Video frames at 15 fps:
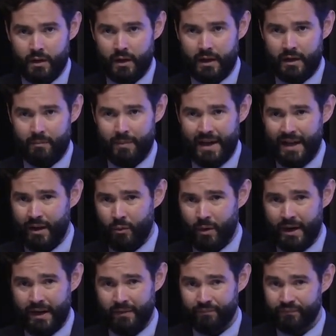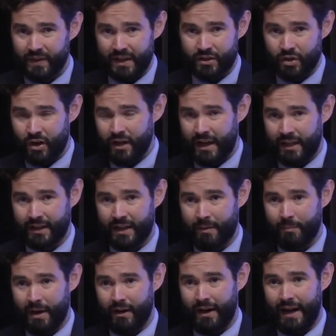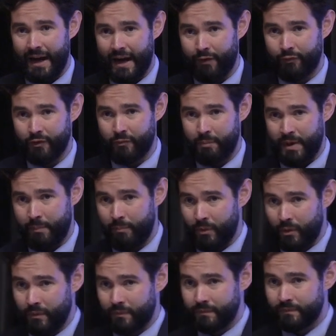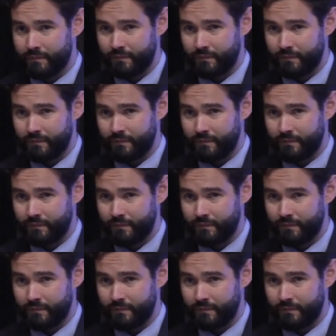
um, anyway, it turned out that about half of people